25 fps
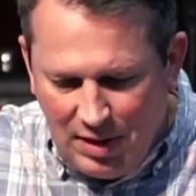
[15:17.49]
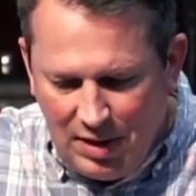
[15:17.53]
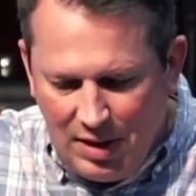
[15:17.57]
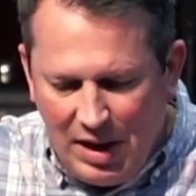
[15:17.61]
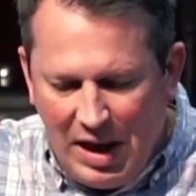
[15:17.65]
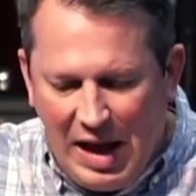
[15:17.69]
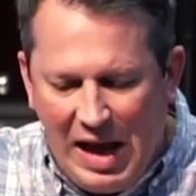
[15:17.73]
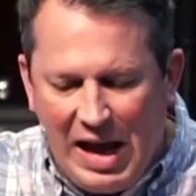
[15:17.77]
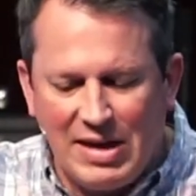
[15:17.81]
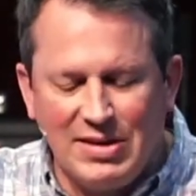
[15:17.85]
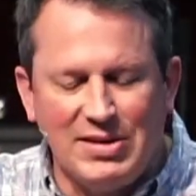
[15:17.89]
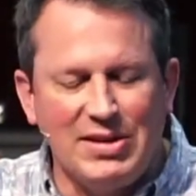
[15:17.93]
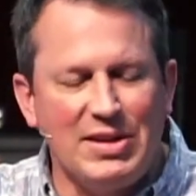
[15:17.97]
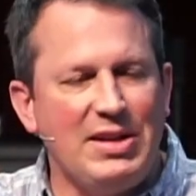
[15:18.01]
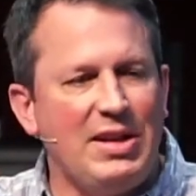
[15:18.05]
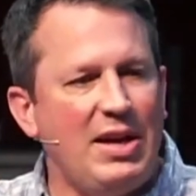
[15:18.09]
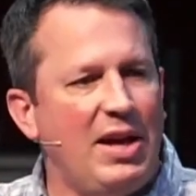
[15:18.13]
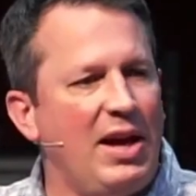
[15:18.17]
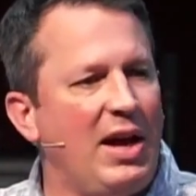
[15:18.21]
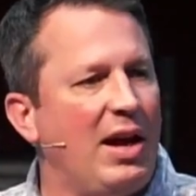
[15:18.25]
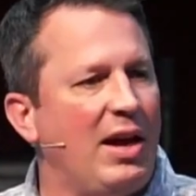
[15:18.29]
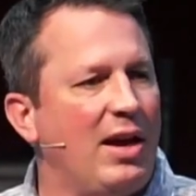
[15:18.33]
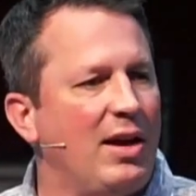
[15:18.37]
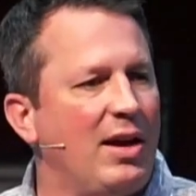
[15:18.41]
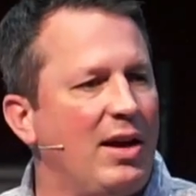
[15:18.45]
has a
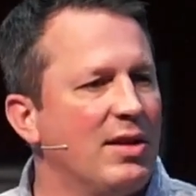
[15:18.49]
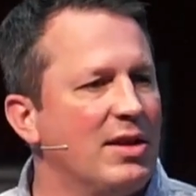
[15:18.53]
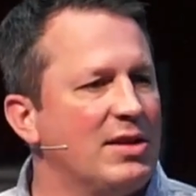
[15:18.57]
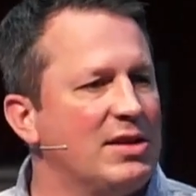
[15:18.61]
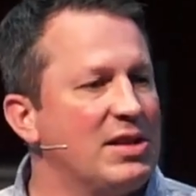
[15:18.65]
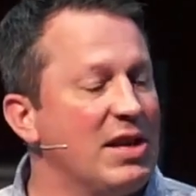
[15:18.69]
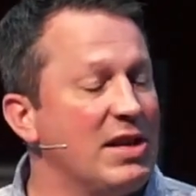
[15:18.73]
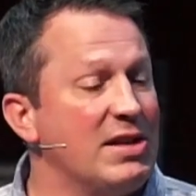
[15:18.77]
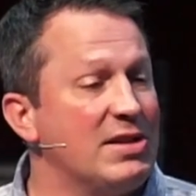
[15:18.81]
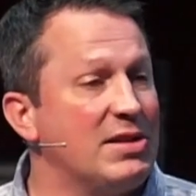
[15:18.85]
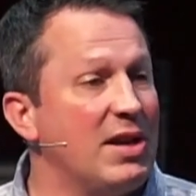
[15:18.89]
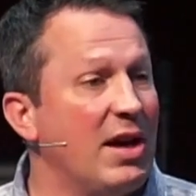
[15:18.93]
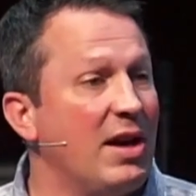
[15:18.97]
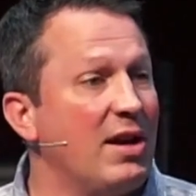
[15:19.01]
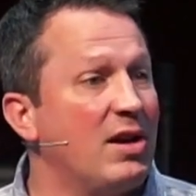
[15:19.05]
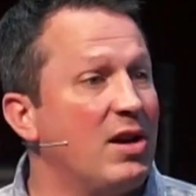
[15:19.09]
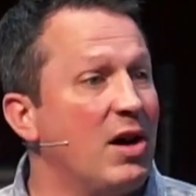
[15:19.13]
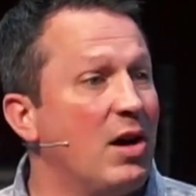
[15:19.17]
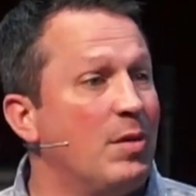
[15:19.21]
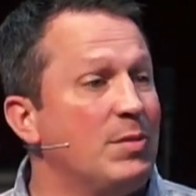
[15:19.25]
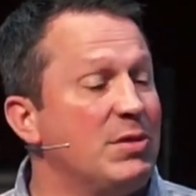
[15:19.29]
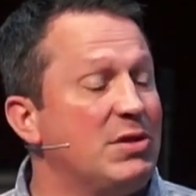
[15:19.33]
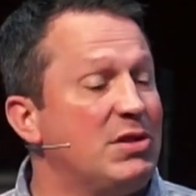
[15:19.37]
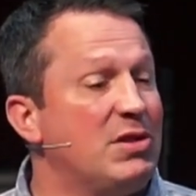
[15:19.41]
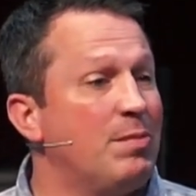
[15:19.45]
king that says that
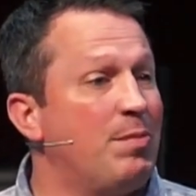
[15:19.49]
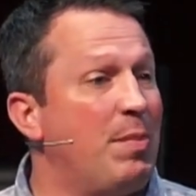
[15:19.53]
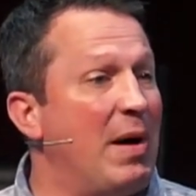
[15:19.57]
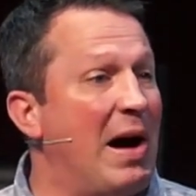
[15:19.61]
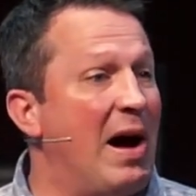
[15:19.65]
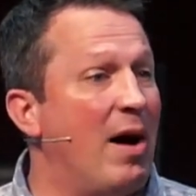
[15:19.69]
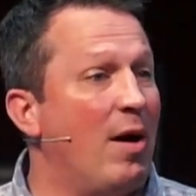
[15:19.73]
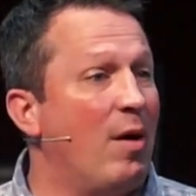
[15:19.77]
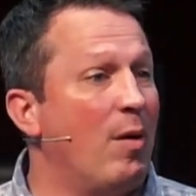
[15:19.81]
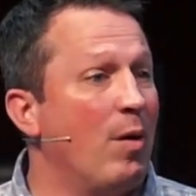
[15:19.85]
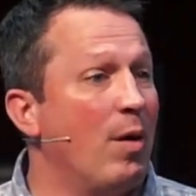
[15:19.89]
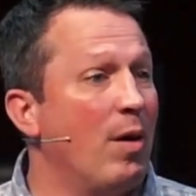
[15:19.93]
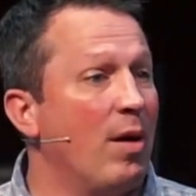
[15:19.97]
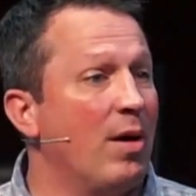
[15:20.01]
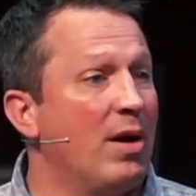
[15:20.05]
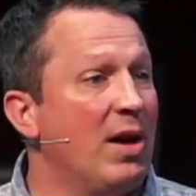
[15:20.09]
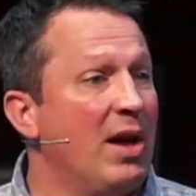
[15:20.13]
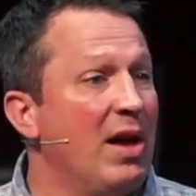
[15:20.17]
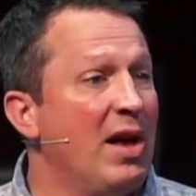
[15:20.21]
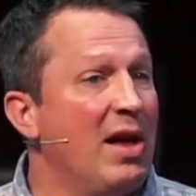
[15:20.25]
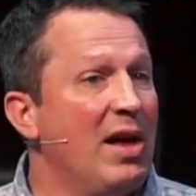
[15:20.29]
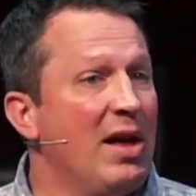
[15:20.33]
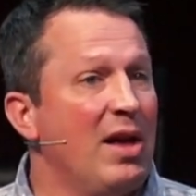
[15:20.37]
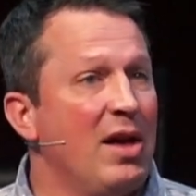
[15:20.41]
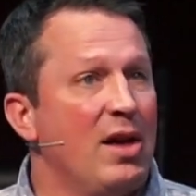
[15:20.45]
comes to power
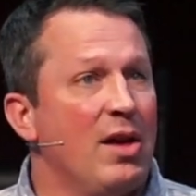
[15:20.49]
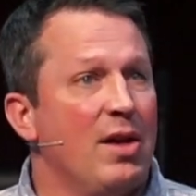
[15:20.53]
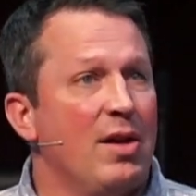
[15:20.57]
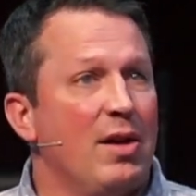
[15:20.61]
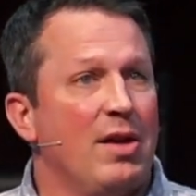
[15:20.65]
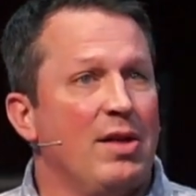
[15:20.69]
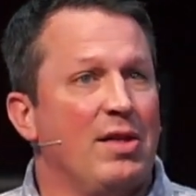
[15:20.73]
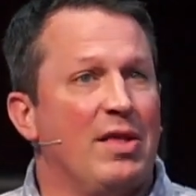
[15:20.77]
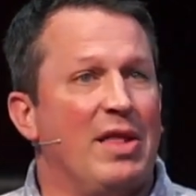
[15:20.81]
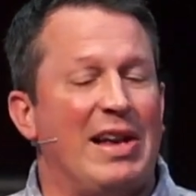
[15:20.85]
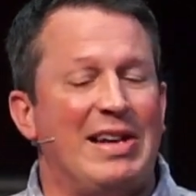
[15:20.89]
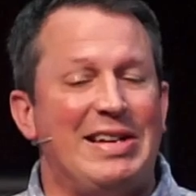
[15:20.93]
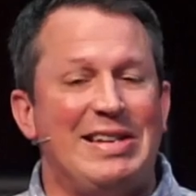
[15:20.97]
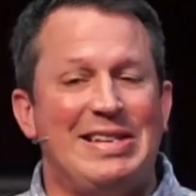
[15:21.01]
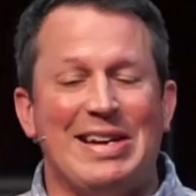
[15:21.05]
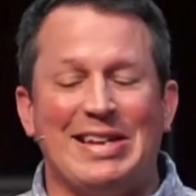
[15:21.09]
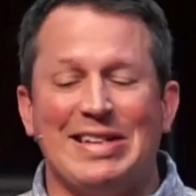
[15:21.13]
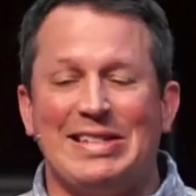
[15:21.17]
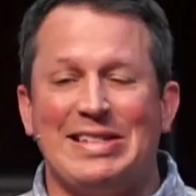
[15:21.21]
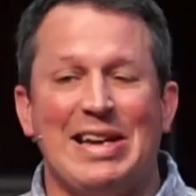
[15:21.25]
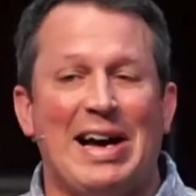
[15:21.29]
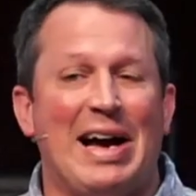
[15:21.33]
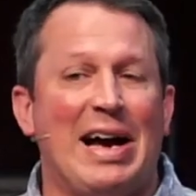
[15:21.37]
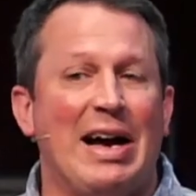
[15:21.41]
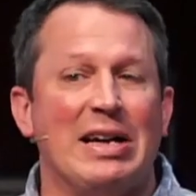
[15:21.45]
that does
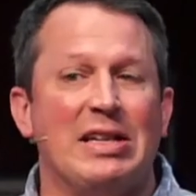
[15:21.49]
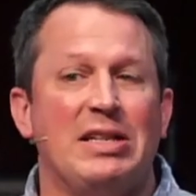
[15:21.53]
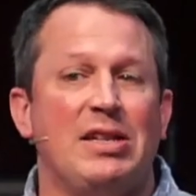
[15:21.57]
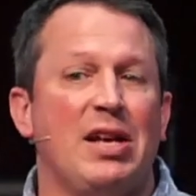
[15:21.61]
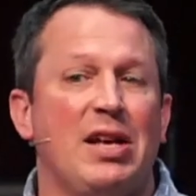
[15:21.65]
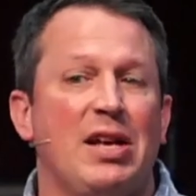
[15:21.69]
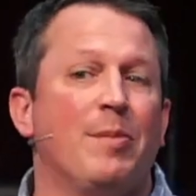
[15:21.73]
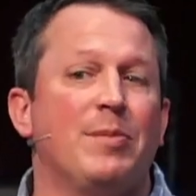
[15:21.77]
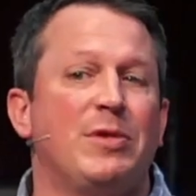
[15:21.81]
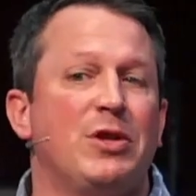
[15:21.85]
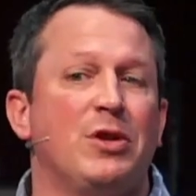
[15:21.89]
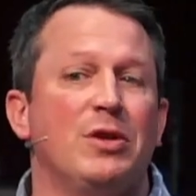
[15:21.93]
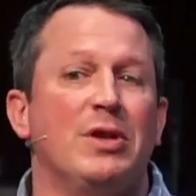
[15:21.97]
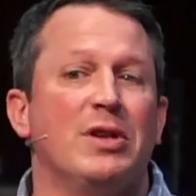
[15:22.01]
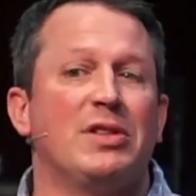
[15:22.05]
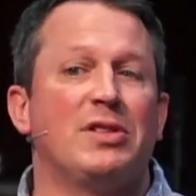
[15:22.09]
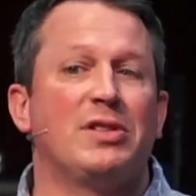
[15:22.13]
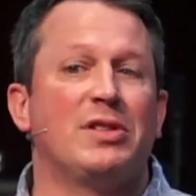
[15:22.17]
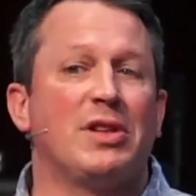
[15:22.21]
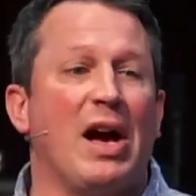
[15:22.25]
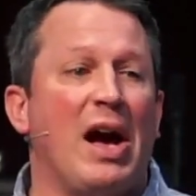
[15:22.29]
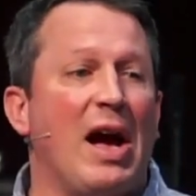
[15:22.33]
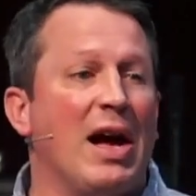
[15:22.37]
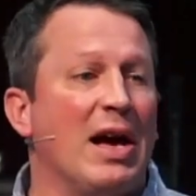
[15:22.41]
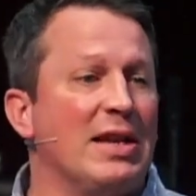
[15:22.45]
not attempt to
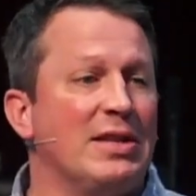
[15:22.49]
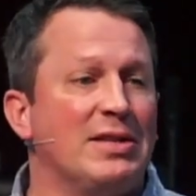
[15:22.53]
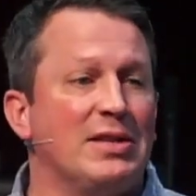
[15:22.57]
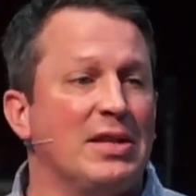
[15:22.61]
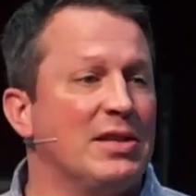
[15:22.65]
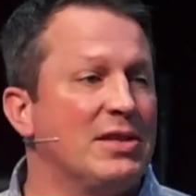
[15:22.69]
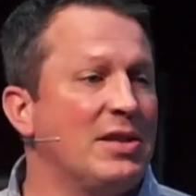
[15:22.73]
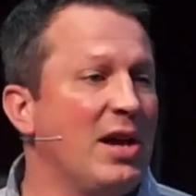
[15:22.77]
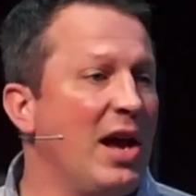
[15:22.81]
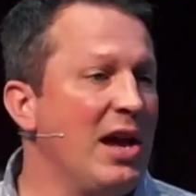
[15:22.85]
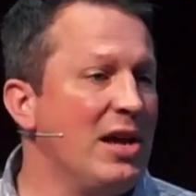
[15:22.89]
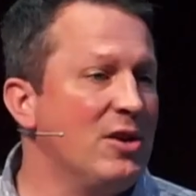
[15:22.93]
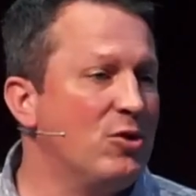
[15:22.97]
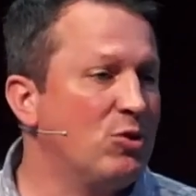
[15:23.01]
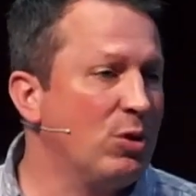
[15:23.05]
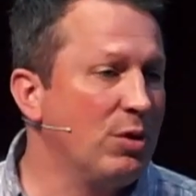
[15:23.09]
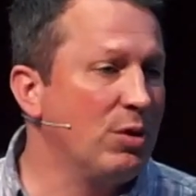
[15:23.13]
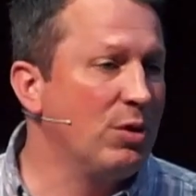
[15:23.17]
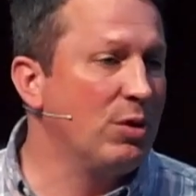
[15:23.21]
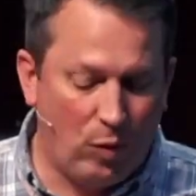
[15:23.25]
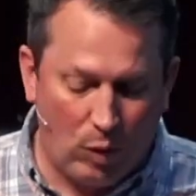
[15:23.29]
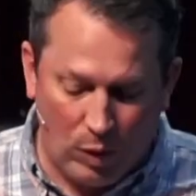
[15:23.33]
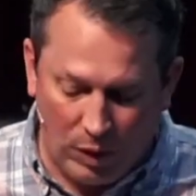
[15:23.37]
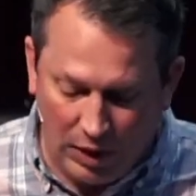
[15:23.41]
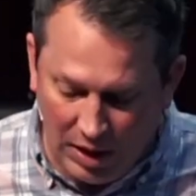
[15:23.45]
disguise his hatred
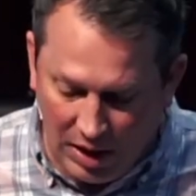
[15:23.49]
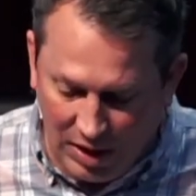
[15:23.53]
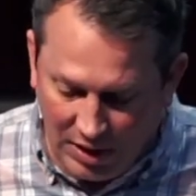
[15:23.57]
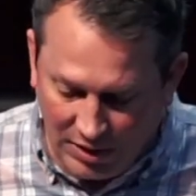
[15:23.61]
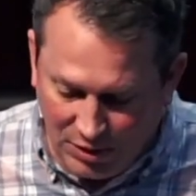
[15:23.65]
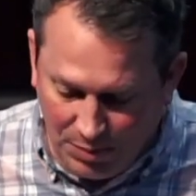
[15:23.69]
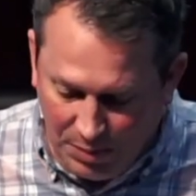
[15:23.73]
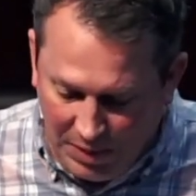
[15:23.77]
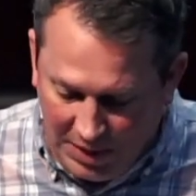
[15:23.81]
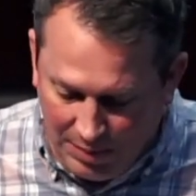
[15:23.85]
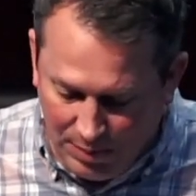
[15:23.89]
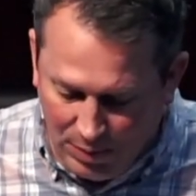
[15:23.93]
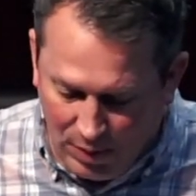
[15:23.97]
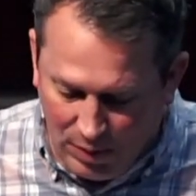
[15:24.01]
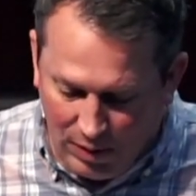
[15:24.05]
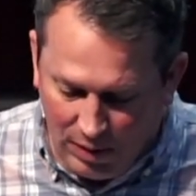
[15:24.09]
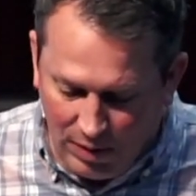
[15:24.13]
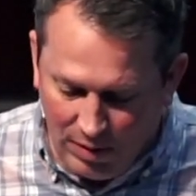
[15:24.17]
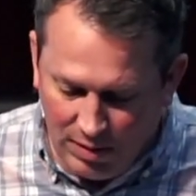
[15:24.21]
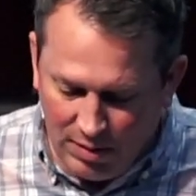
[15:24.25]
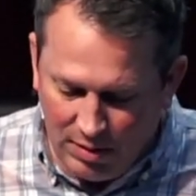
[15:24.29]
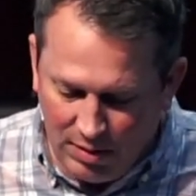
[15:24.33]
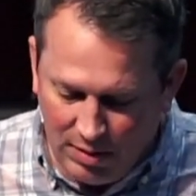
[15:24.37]
for God's people.